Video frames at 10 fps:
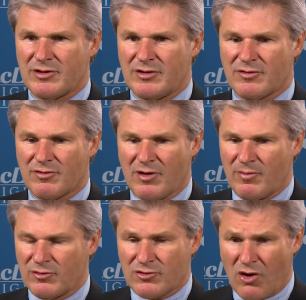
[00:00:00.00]
these are
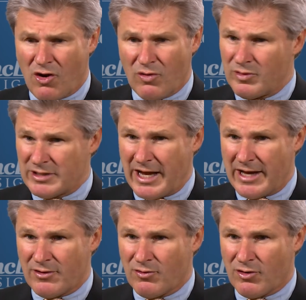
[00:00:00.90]
almost always
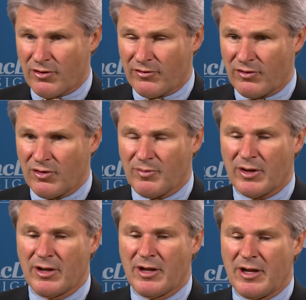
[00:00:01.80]
adenocarcinoma